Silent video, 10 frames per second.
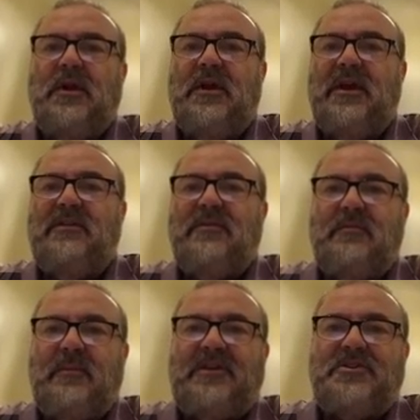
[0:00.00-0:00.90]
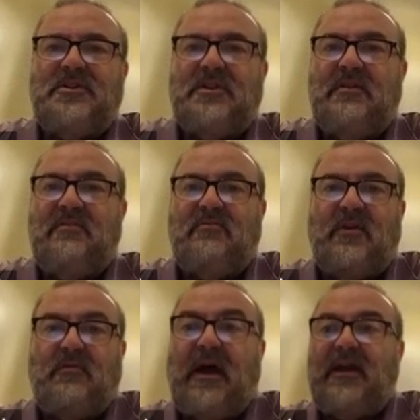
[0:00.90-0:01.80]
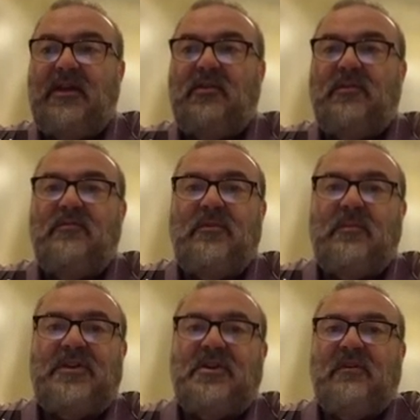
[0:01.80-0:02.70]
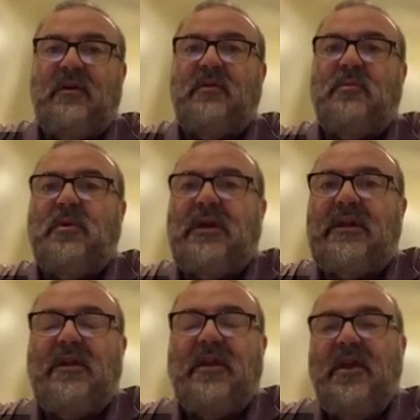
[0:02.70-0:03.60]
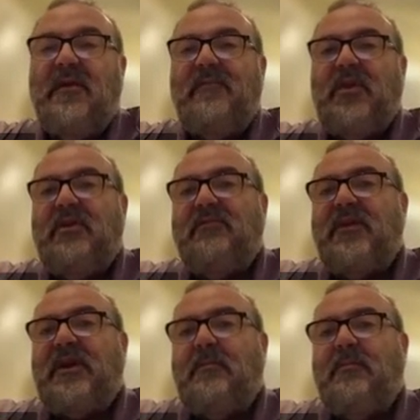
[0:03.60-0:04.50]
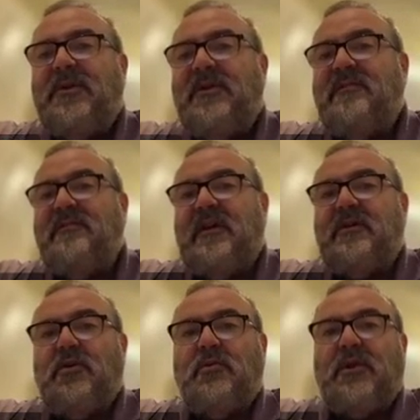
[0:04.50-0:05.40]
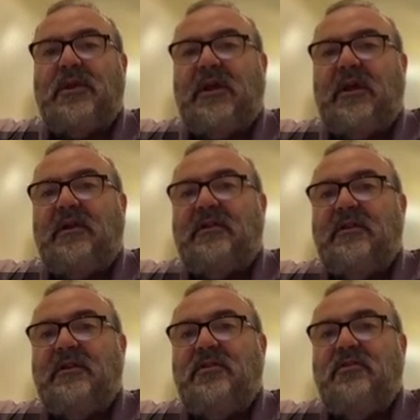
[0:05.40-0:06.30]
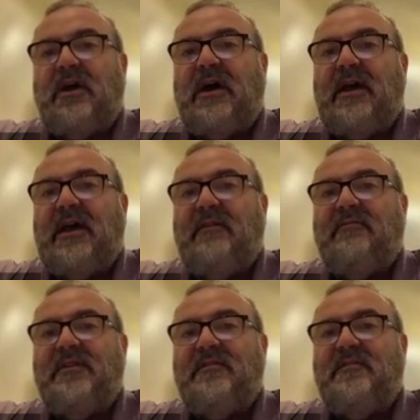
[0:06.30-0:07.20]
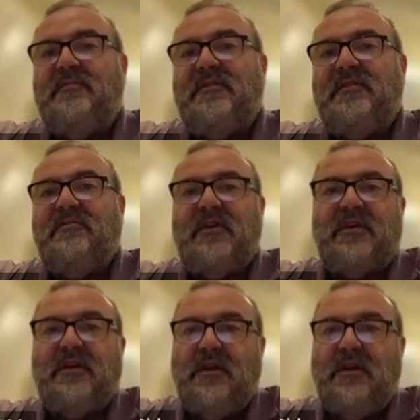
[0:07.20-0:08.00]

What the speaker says: information and variety of information available. And if the companies that you're working on do not have this specific